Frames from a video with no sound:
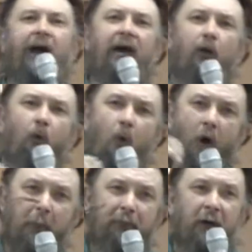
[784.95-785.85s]
try to
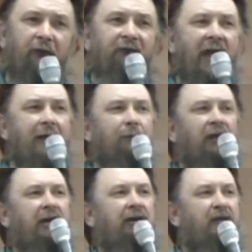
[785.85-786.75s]
warp your
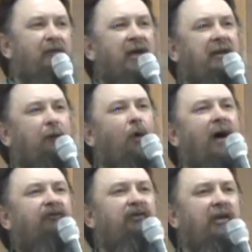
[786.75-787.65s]
family into thinking,
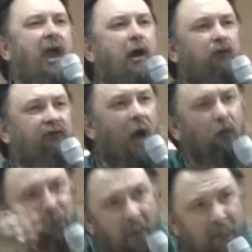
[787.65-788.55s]
"What's the use?
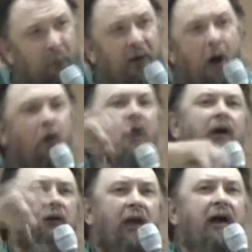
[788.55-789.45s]
Those people
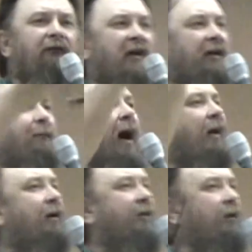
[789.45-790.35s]
don't live any
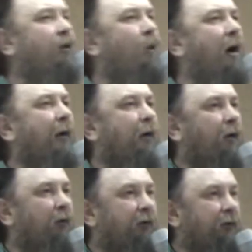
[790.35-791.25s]
better than the
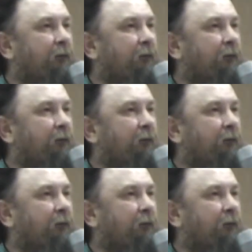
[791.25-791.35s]
world."